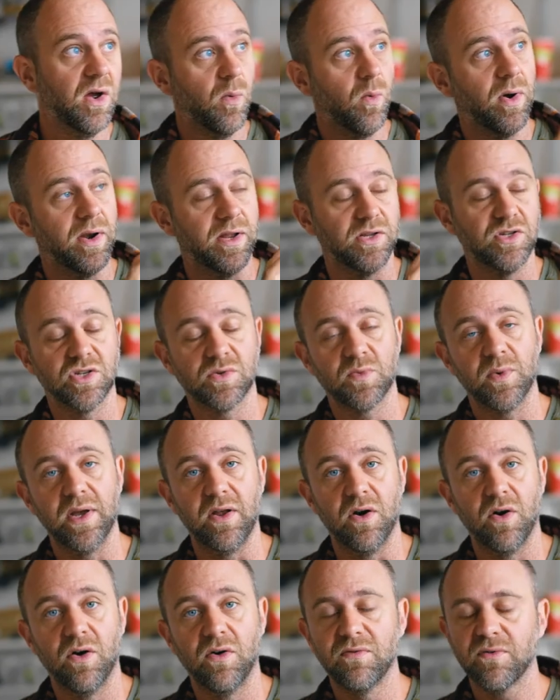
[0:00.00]
what it just
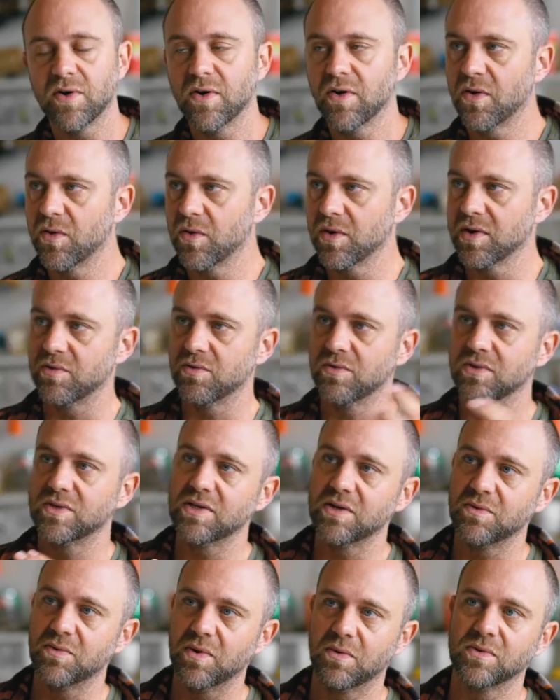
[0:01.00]
went over or you would
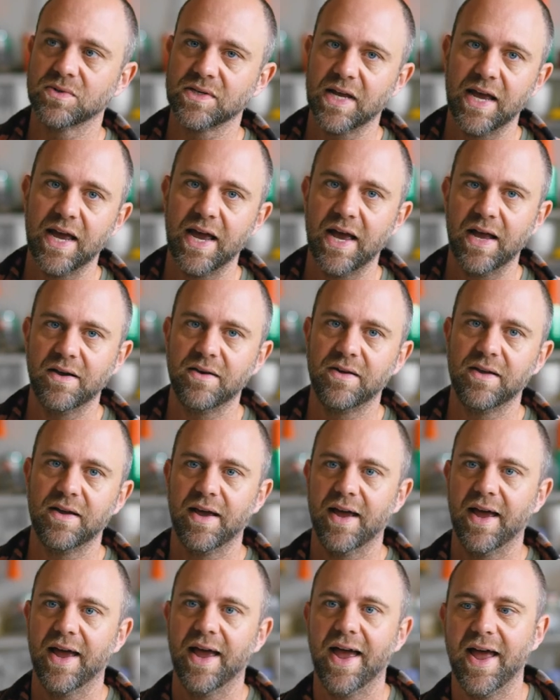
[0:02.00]
see what was ahead.
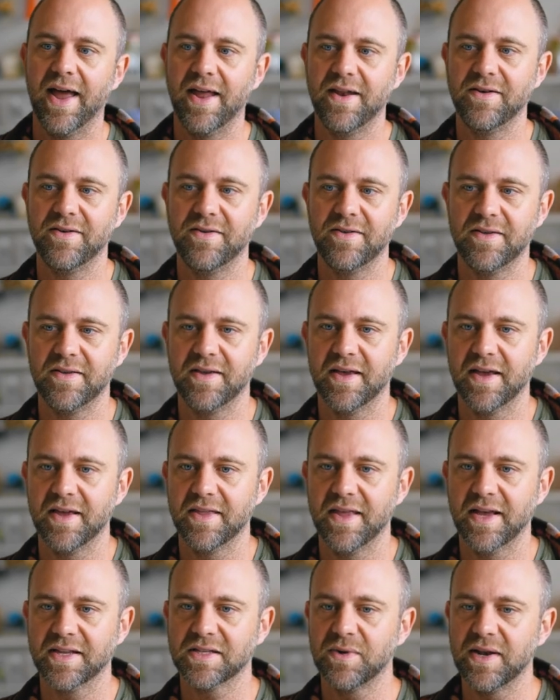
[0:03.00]
And, and
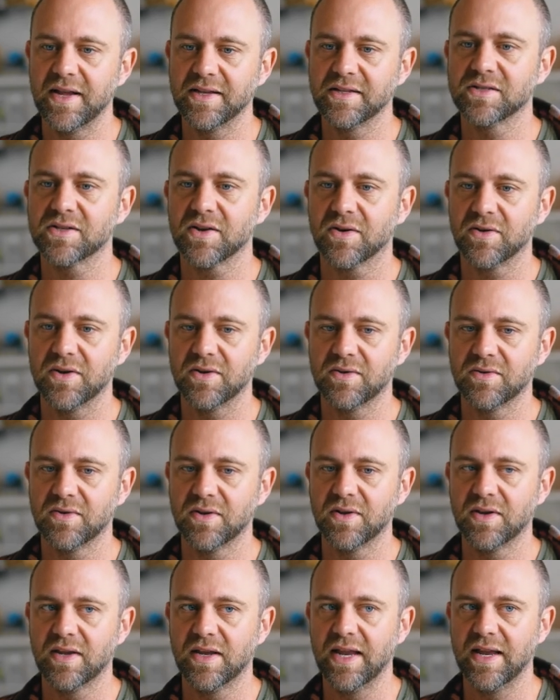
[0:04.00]
that's when it started
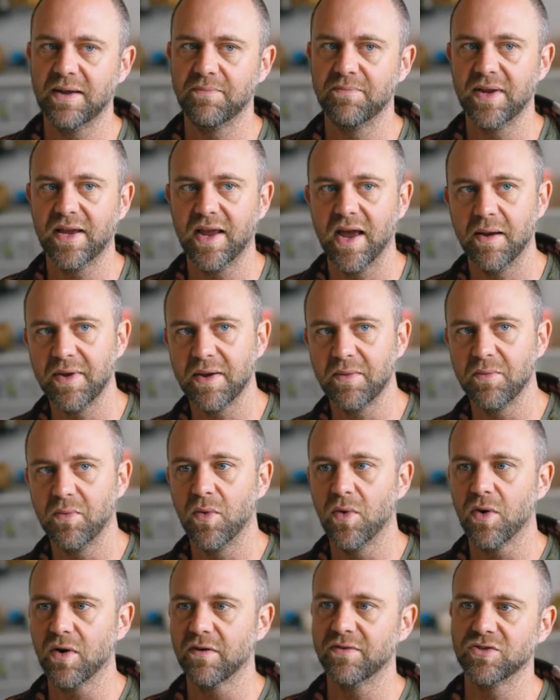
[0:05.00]
becoming
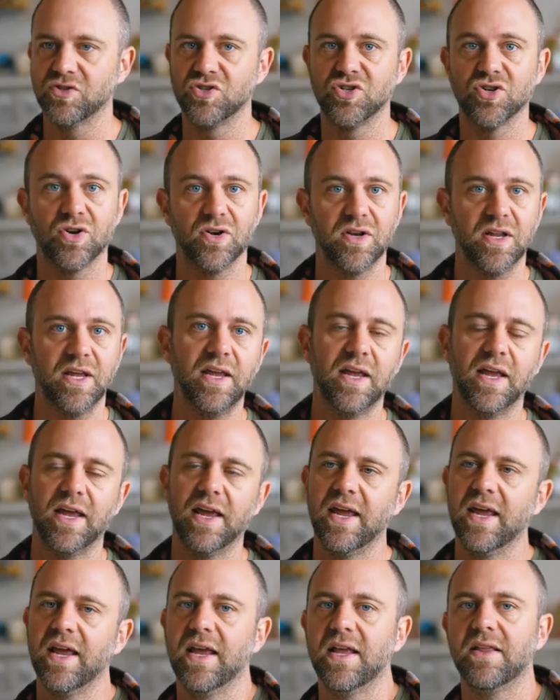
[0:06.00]
more of a journey.
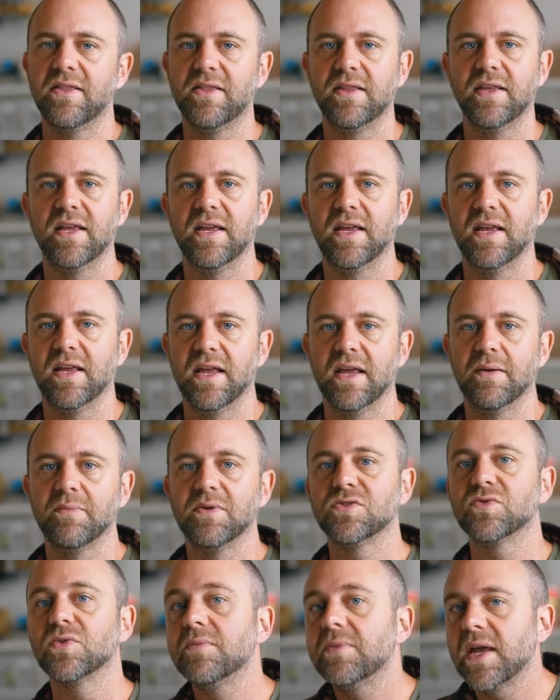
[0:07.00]
The
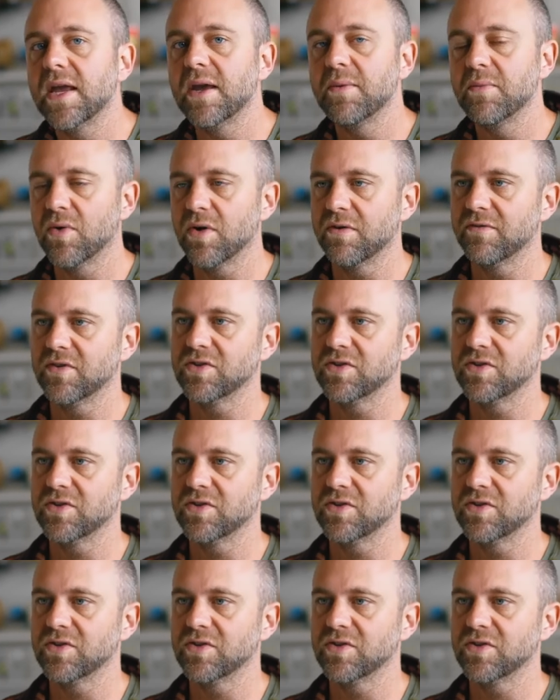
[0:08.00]
imagery became more of a